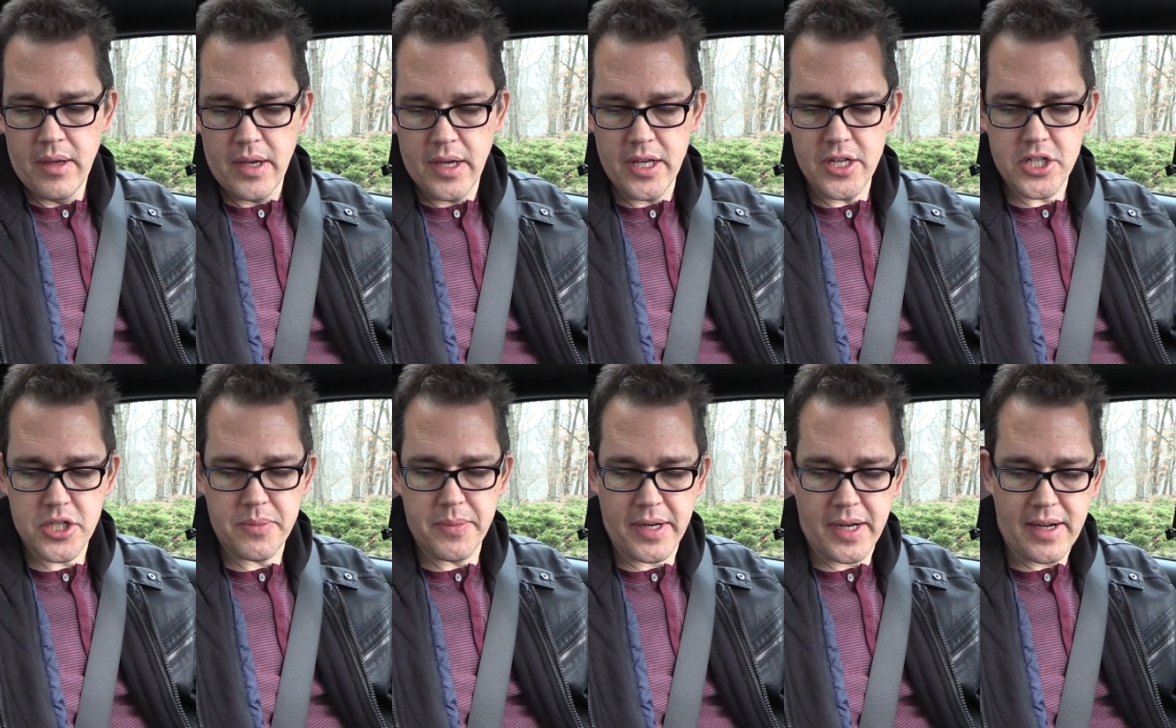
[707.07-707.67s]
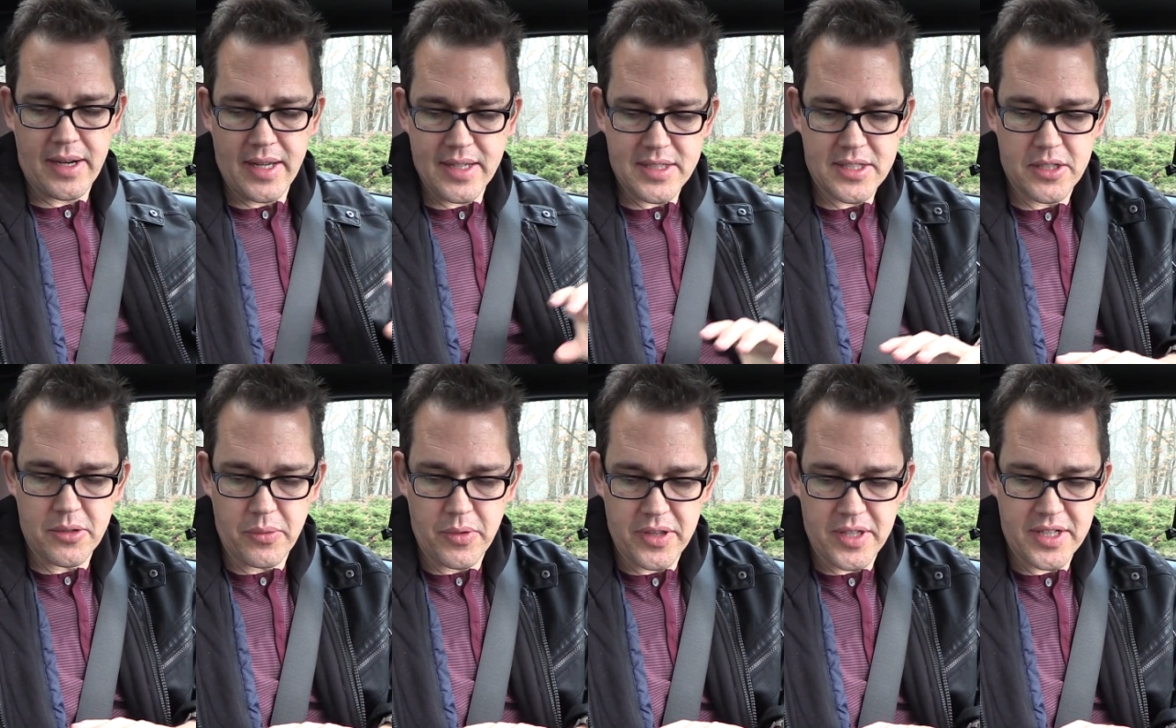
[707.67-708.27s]
Instrument
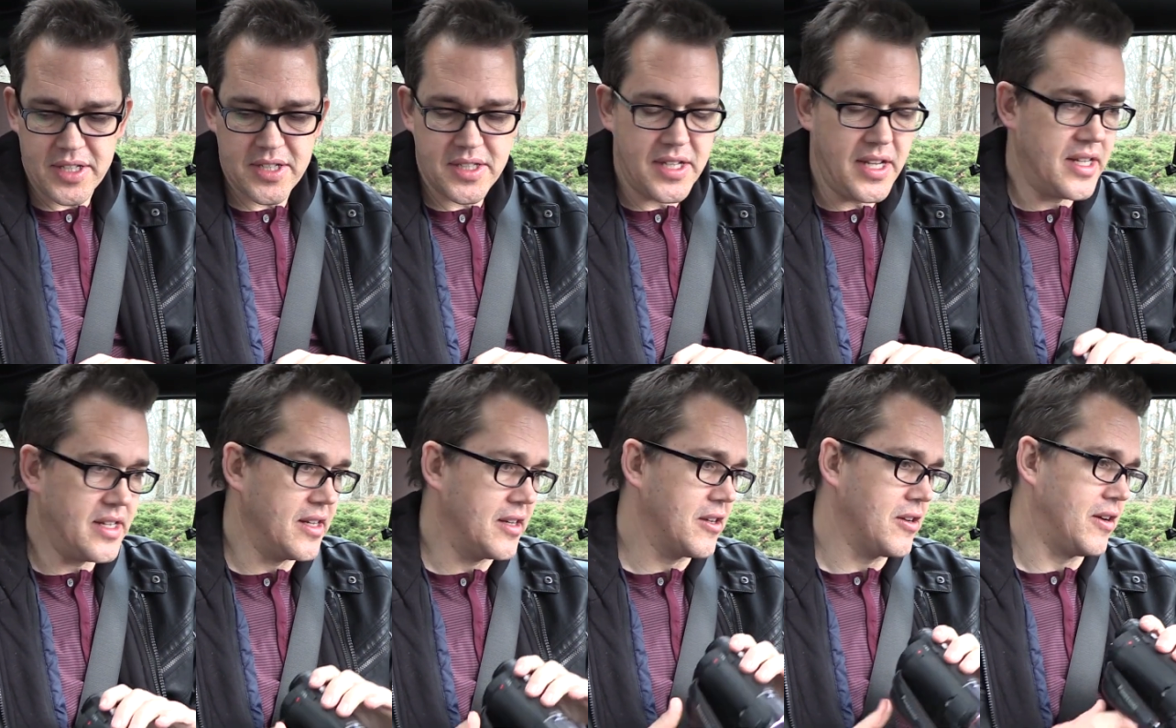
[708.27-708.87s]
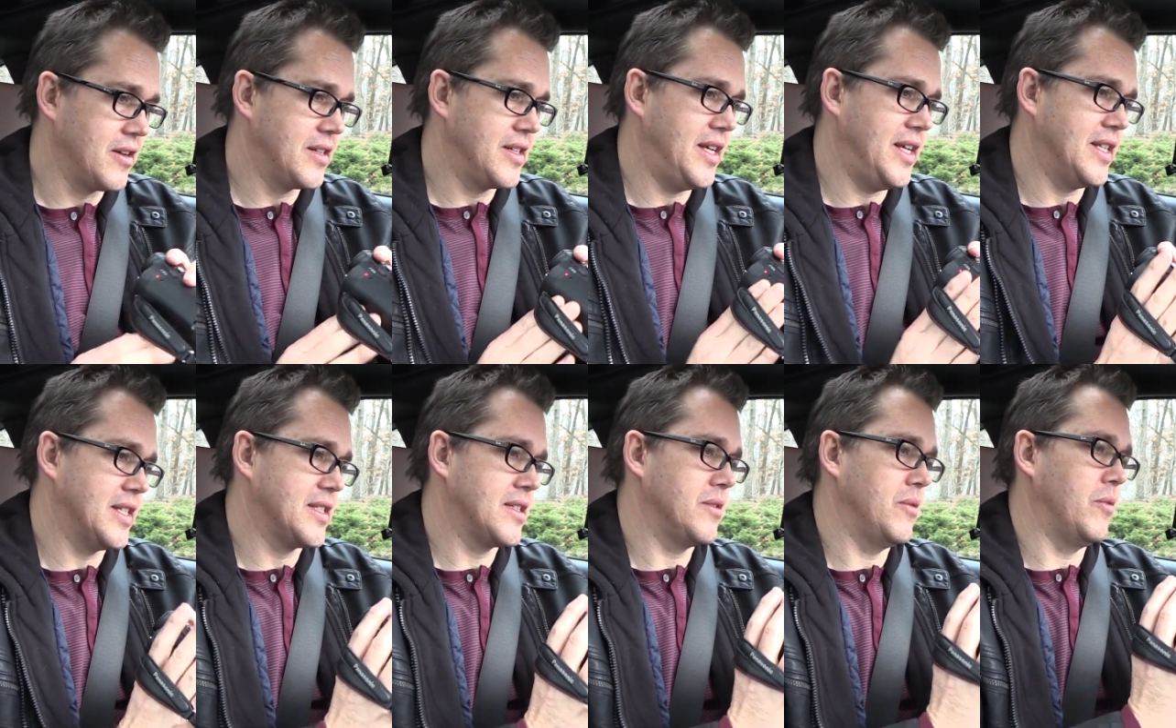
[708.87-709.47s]
cluster with extended
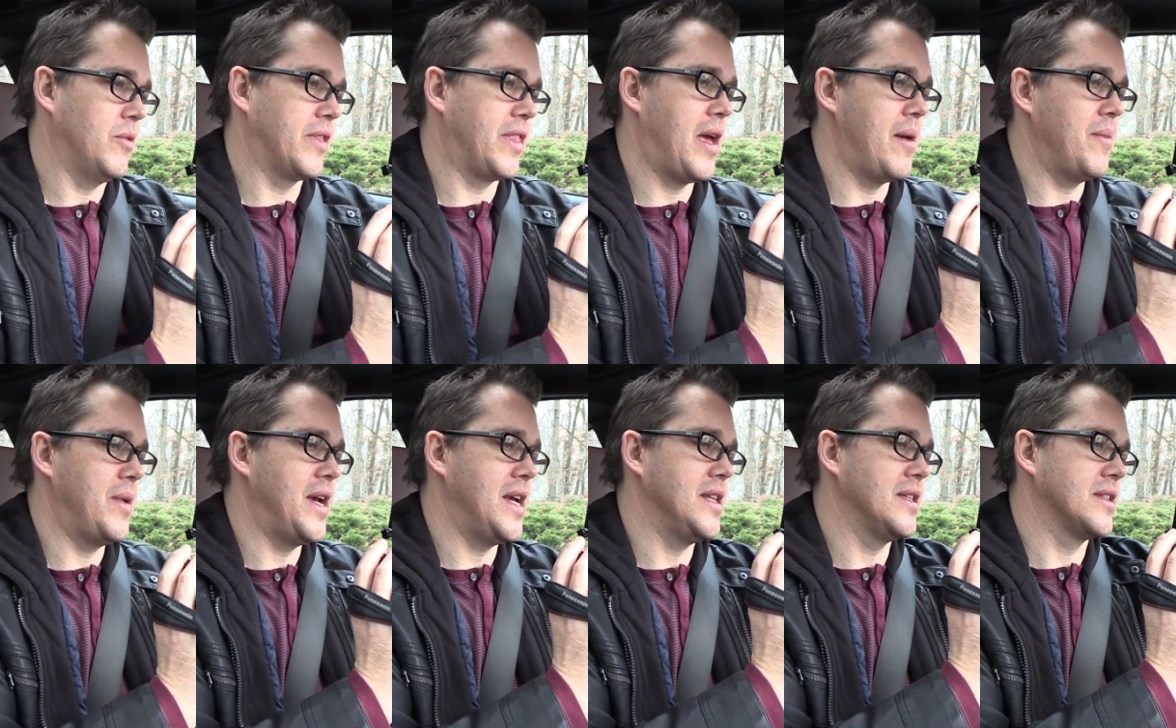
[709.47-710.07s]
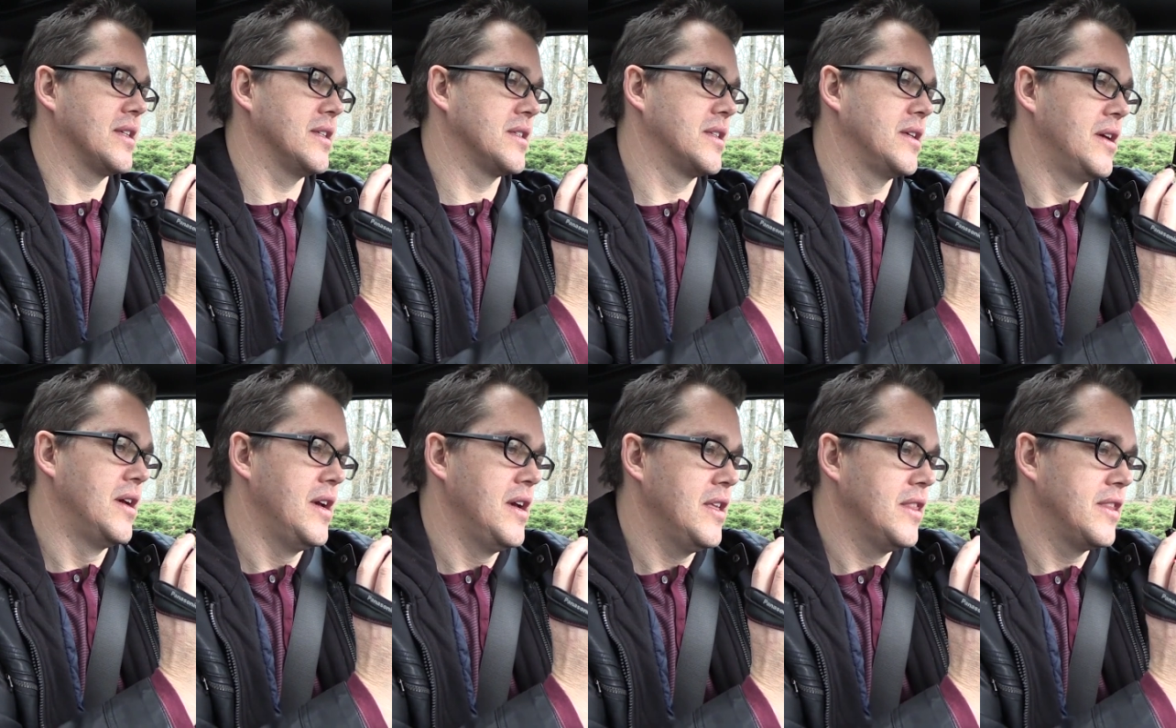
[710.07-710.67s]
contents. What that means is
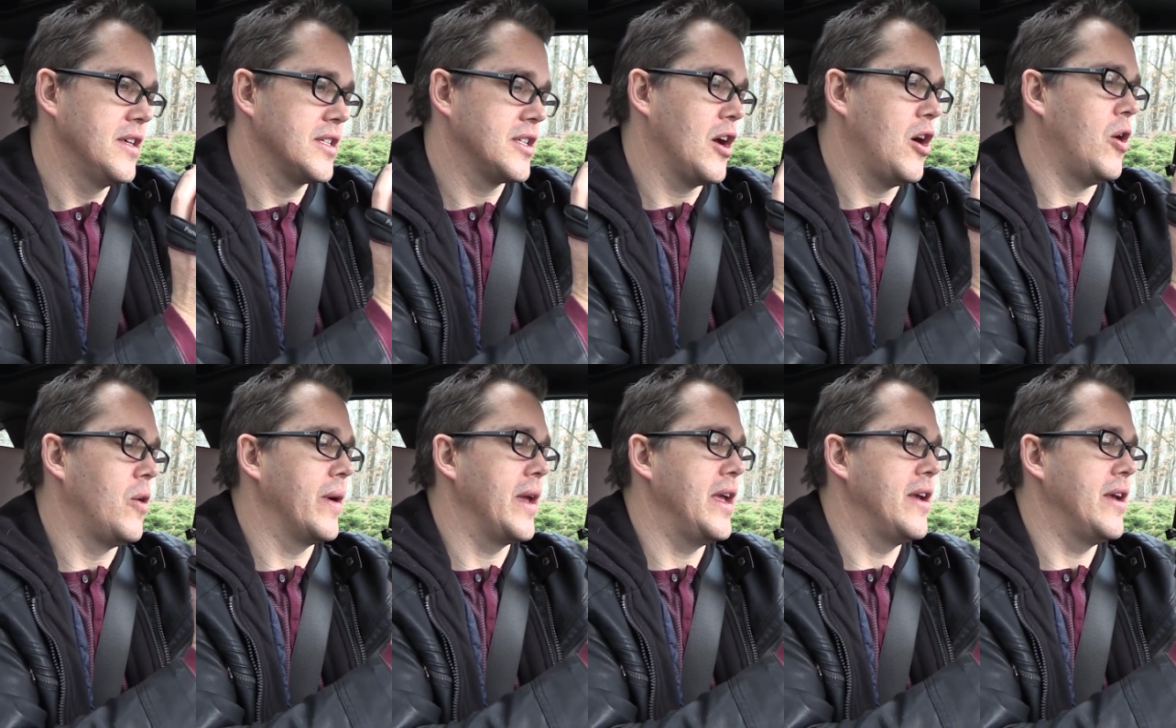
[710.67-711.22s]
this whole